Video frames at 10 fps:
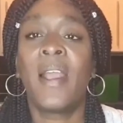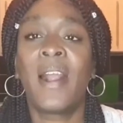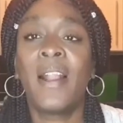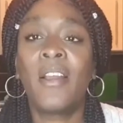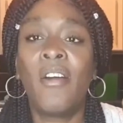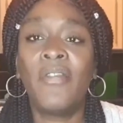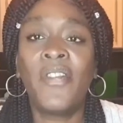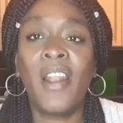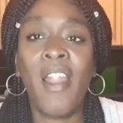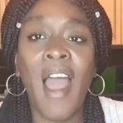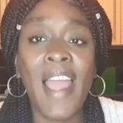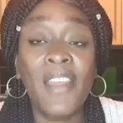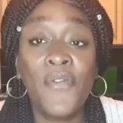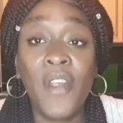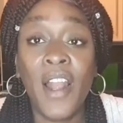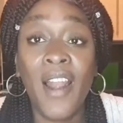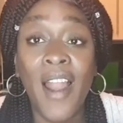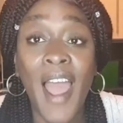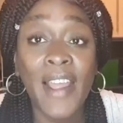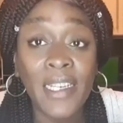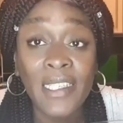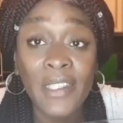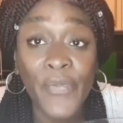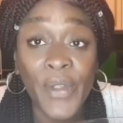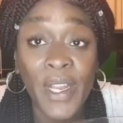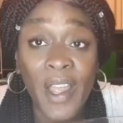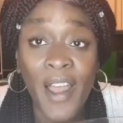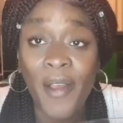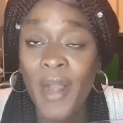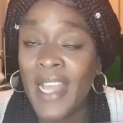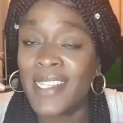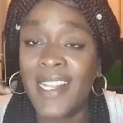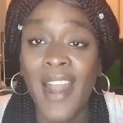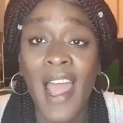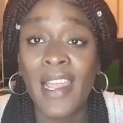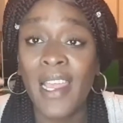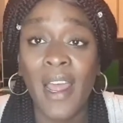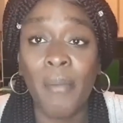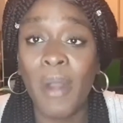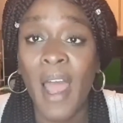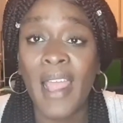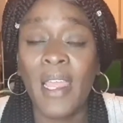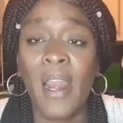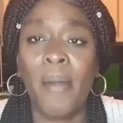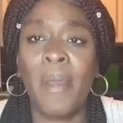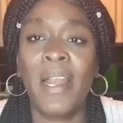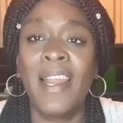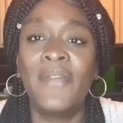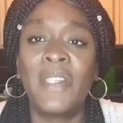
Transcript: Click on the like if you like this video. Let's like it up, and leave